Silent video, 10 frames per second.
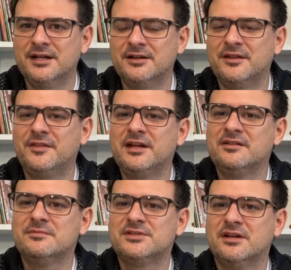they think
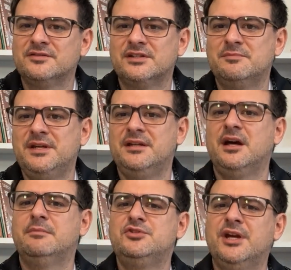of themselves as being
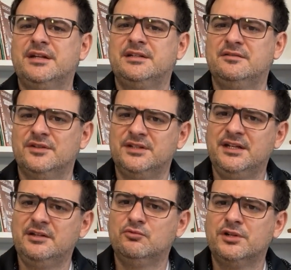objective and
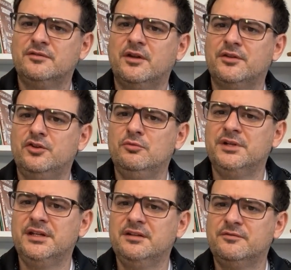getting rid of all the
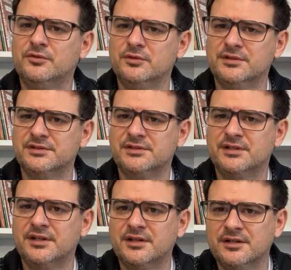human
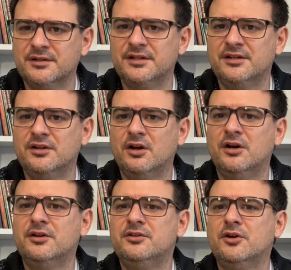influence in an
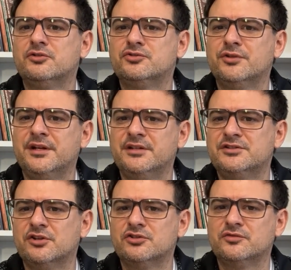
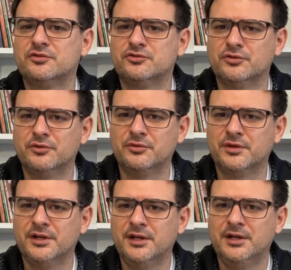unadulterated search for truth.